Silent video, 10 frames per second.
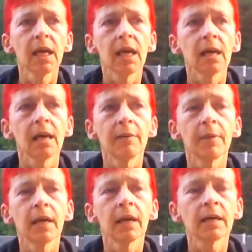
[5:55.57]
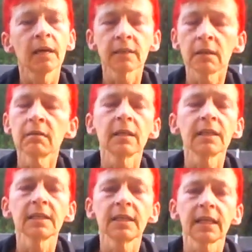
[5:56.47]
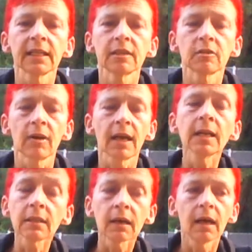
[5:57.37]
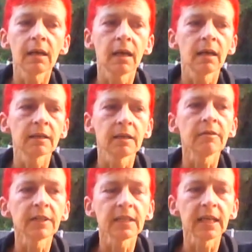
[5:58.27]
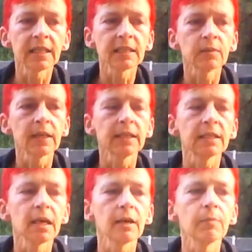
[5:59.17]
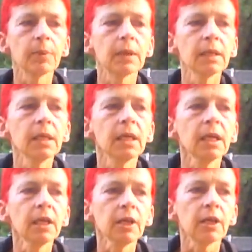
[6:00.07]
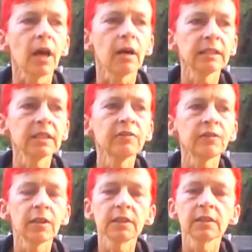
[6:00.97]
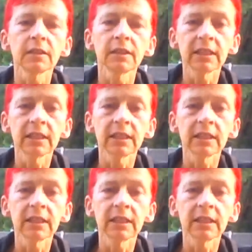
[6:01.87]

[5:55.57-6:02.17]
And I don't like to yank and crank, and I don't think that is the way to go. But, you know, I did find that